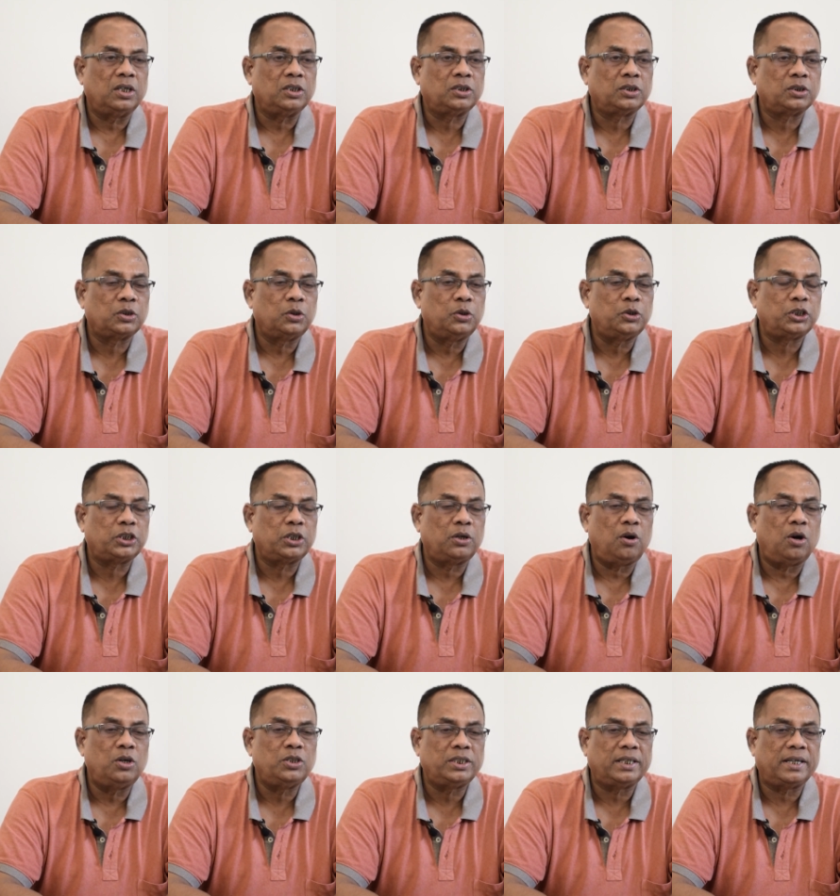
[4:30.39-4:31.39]

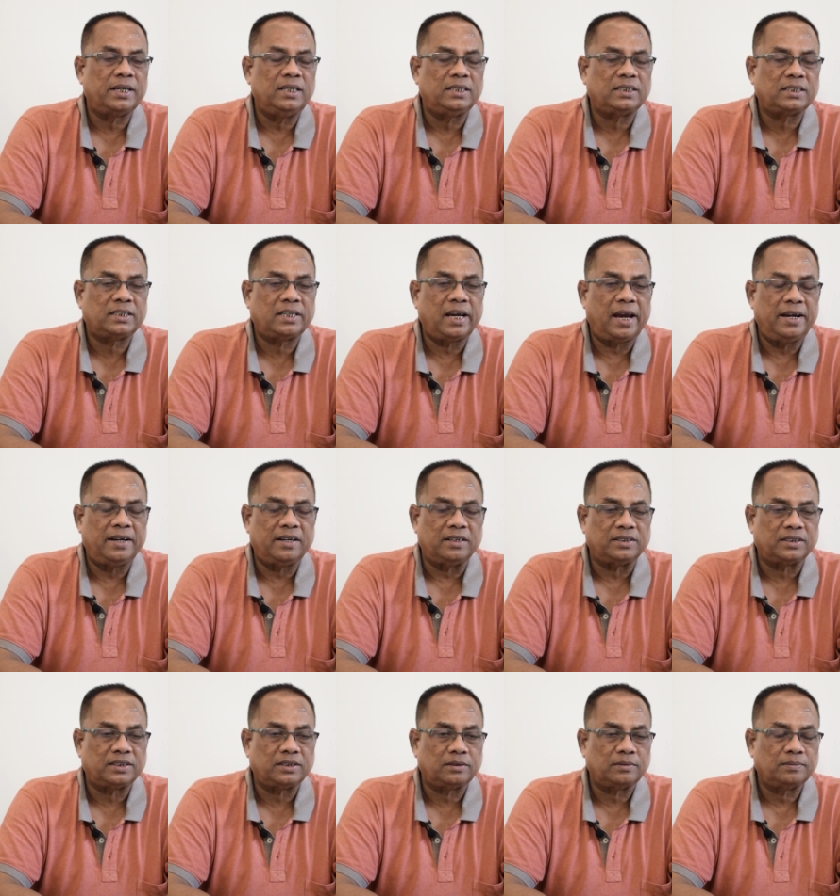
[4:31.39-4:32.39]
sociological
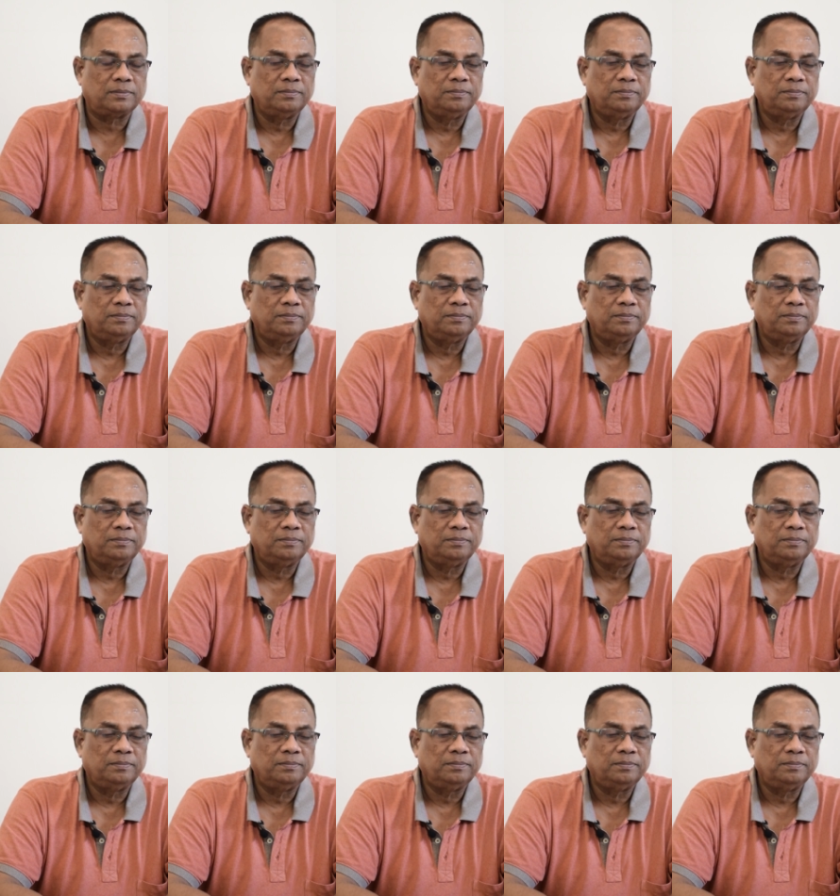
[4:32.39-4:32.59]
status